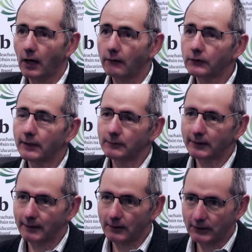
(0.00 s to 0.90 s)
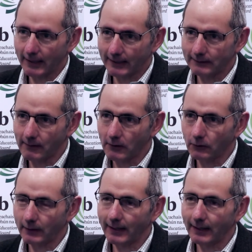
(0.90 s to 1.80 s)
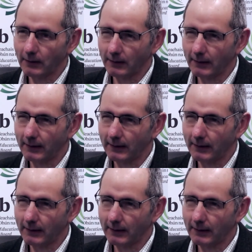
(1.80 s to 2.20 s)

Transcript: Oftentimes they get into second year of the degree, and